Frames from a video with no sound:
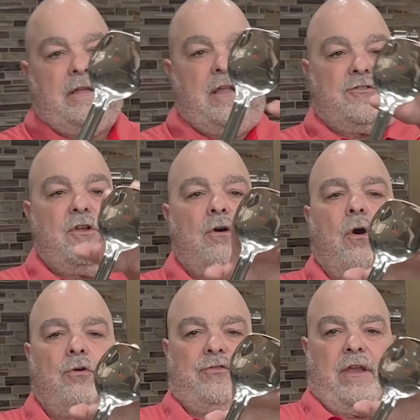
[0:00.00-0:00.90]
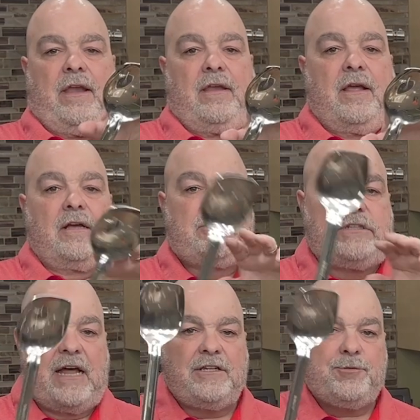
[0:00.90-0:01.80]
There's no holes in it. A
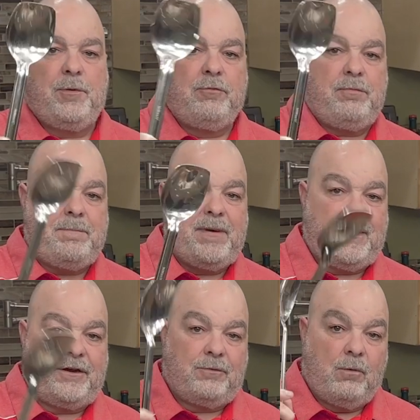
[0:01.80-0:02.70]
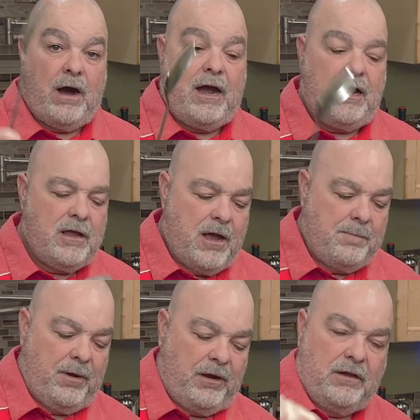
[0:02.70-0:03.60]
slotted spoon would be better. Why?
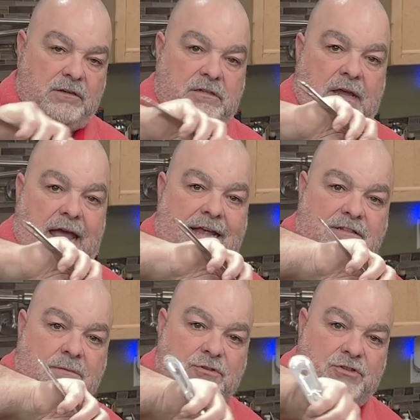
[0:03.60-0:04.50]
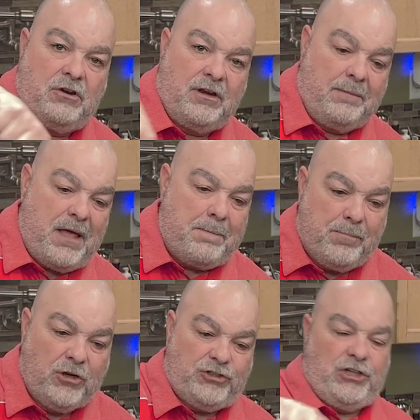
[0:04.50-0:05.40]
Because as I'm stirring, I'm not
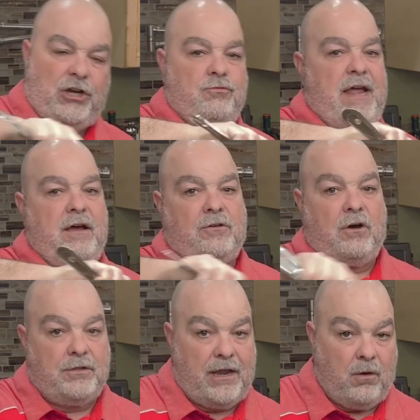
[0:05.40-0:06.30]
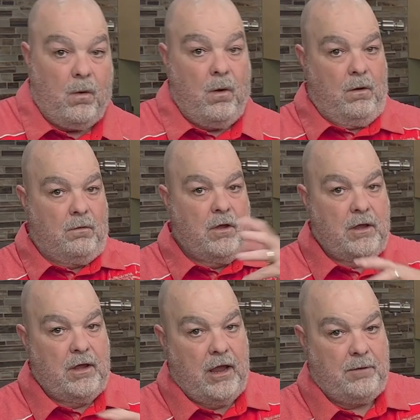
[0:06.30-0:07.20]
pushing around all that oil
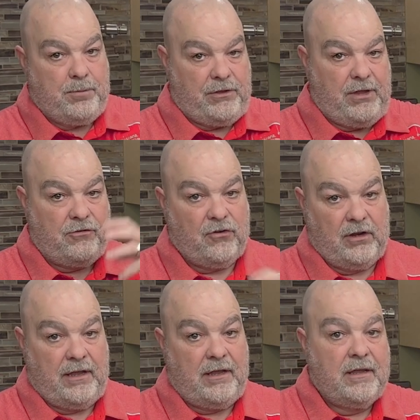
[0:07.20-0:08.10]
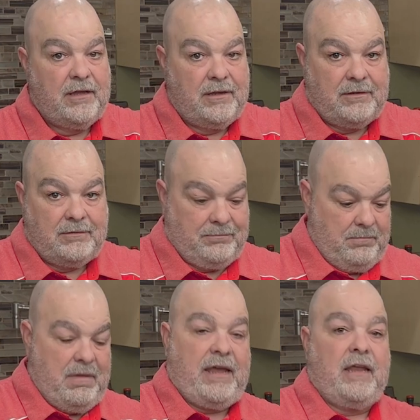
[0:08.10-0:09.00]
and potentially
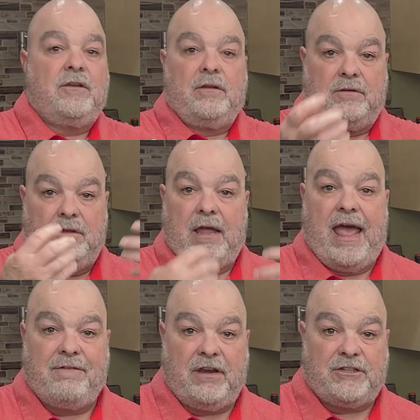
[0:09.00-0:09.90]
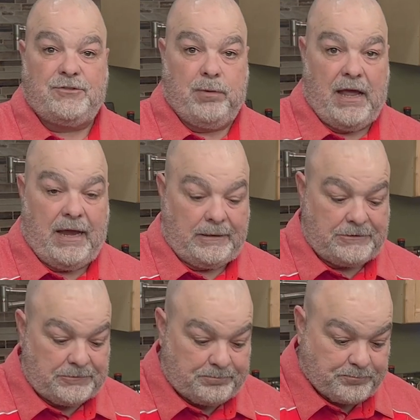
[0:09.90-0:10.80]
having it
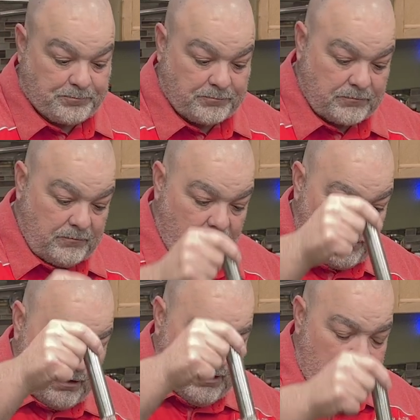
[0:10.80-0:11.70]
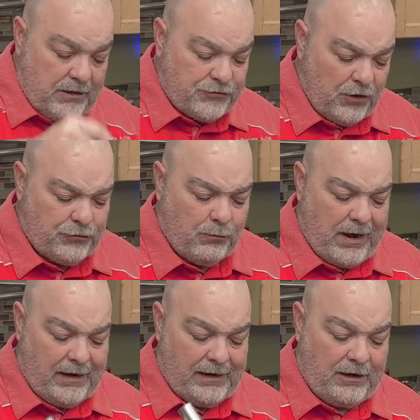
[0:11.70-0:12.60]
splash. It's also
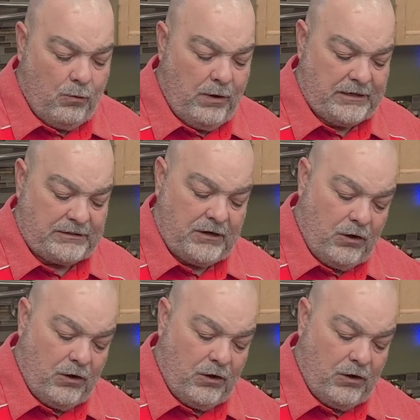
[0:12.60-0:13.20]
why I like a whisk.